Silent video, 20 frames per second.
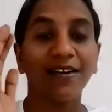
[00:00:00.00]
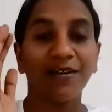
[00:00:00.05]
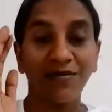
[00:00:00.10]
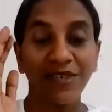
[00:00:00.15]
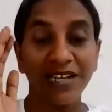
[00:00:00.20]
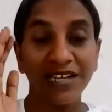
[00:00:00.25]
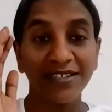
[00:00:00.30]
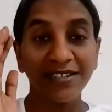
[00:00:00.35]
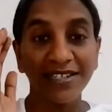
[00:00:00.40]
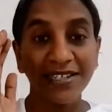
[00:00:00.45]

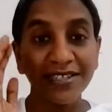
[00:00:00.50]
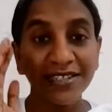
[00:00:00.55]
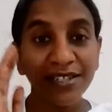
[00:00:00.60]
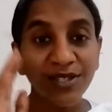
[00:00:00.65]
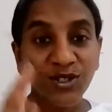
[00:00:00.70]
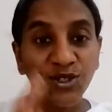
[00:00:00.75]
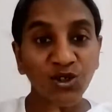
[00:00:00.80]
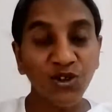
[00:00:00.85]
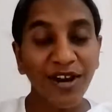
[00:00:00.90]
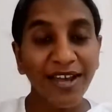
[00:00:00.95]
means in
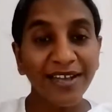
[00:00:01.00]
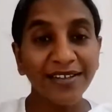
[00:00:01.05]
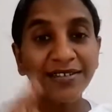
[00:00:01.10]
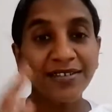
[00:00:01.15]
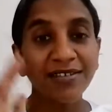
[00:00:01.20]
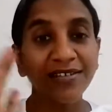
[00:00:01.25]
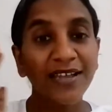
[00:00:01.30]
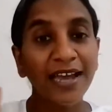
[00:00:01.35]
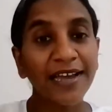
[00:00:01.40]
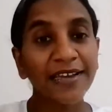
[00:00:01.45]
the
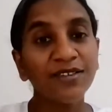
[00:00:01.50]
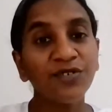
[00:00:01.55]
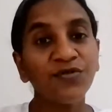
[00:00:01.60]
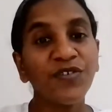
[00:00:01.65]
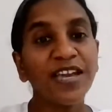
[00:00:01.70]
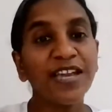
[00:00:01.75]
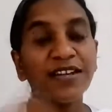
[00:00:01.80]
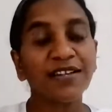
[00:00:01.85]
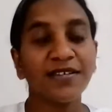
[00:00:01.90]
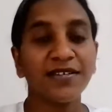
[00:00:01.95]
strengths and the
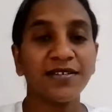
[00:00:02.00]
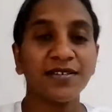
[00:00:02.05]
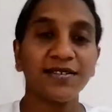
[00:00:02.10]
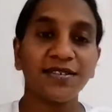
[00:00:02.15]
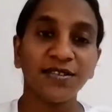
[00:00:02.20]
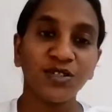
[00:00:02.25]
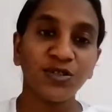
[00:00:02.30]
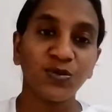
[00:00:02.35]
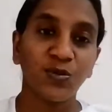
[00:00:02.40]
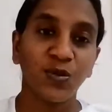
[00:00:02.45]

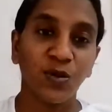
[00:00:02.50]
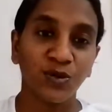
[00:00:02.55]
weaknesses